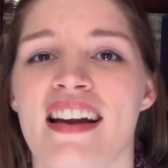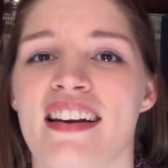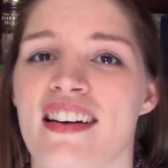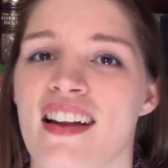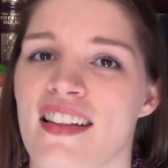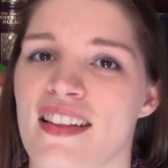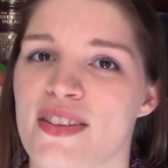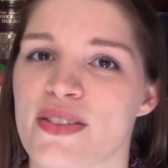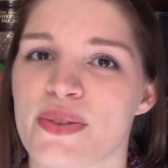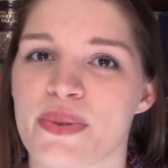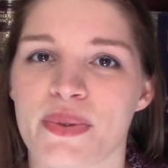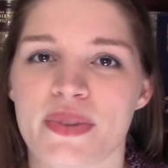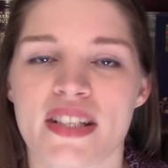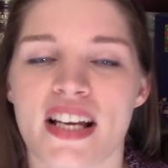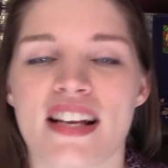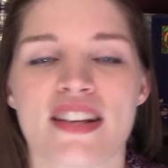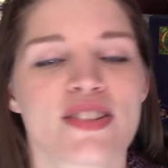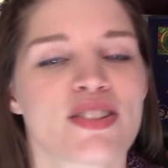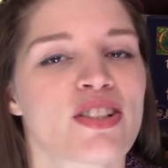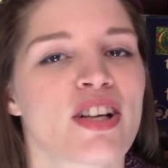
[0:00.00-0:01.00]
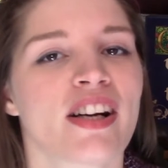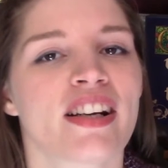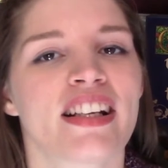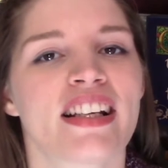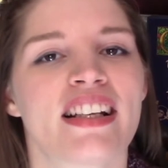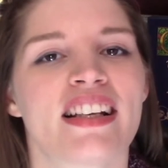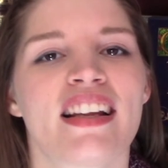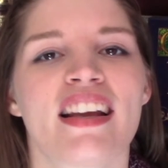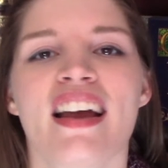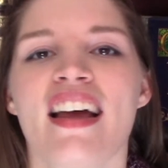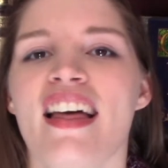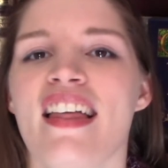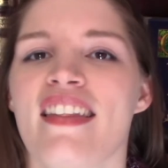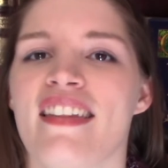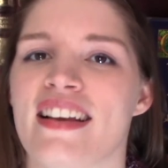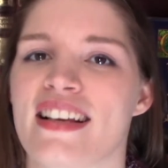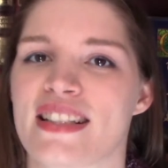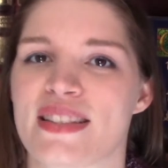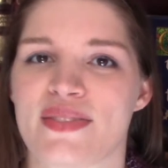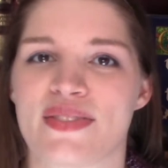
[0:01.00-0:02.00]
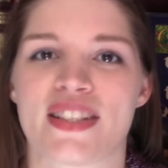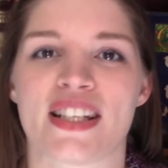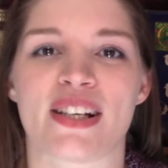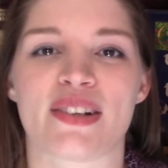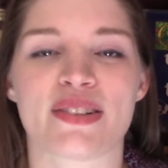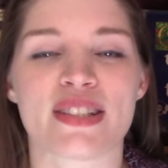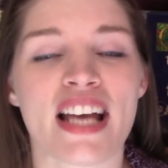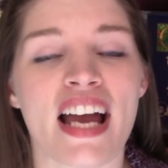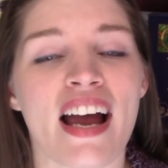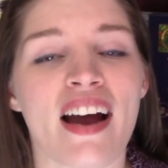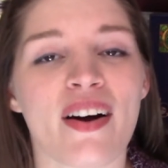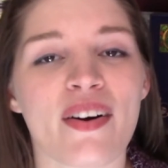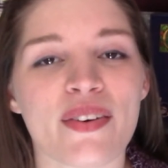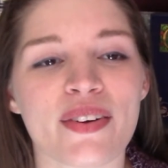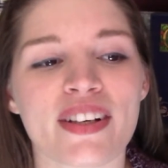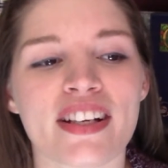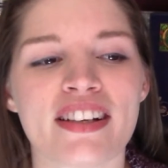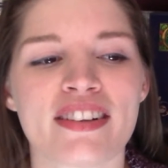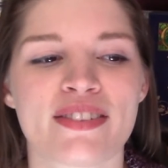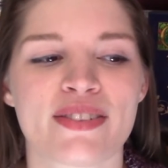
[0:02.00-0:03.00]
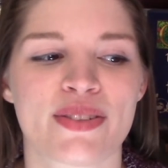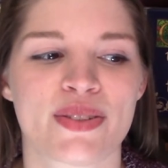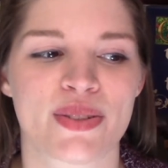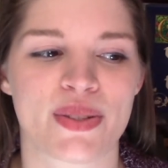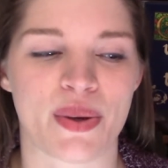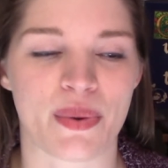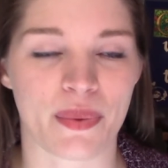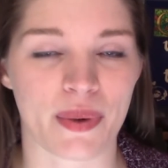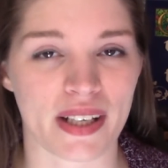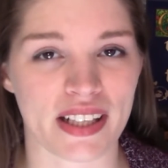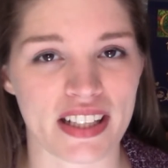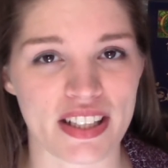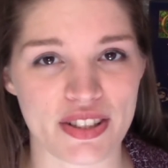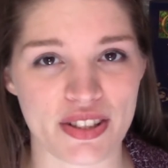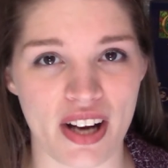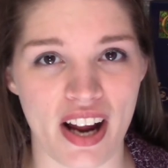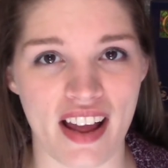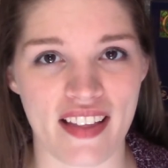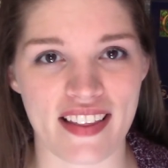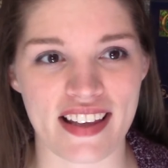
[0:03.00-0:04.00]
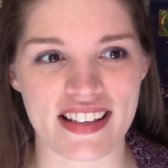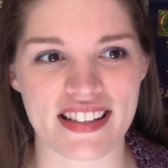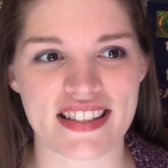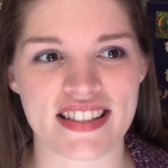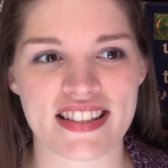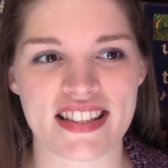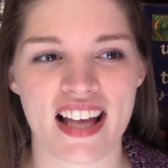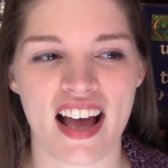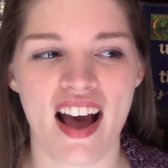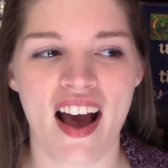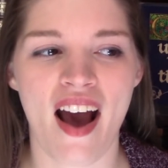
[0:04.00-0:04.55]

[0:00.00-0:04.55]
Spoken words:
Now that school's kind of started, things have settled down, so we're going to try this.